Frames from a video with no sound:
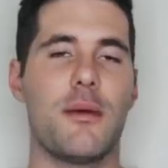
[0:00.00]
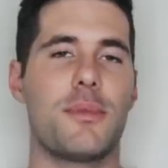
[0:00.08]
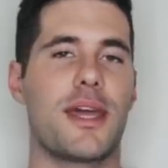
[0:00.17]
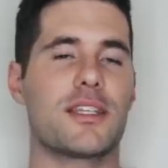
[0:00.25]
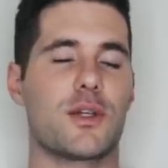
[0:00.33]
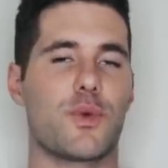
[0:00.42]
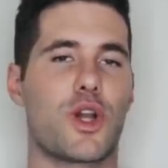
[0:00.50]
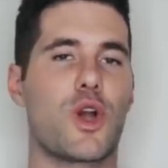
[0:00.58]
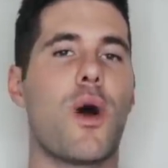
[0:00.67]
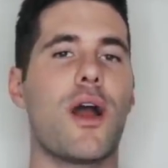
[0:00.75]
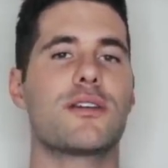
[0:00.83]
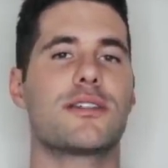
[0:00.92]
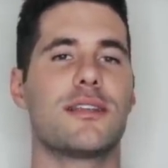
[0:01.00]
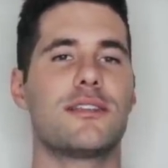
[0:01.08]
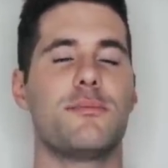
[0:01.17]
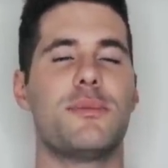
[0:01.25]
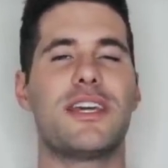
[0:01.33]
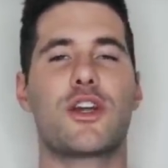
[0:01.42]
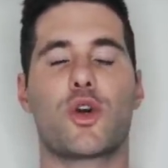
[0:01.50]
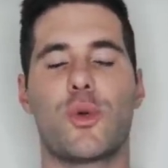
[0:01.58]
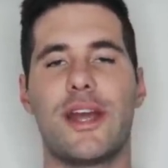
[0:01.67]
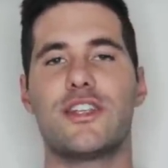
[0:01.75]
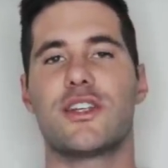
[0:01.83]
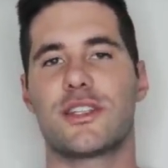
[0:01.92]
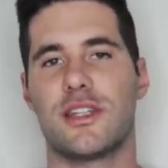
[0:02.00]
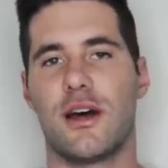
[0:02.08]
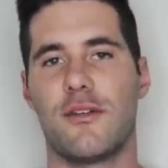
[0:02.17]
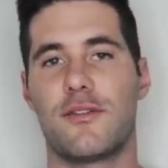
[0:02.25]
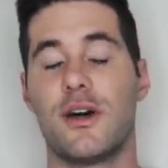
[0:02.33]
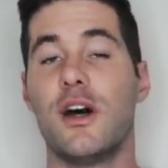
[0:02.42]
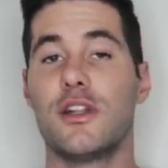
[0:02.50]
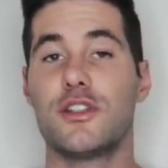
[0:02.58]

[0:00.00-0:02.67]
because it requires us to be courageous enough